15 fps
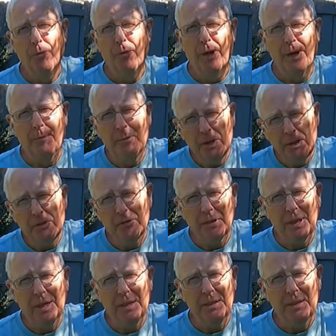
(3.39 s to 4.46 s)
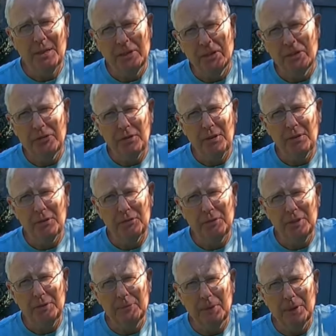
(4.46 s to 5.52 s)
when I'm using it in the single
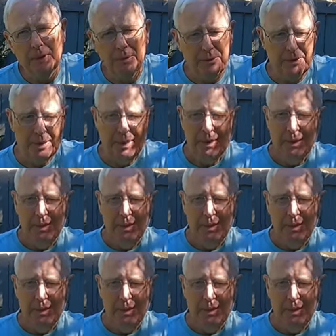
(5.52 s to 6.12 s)
seat mode.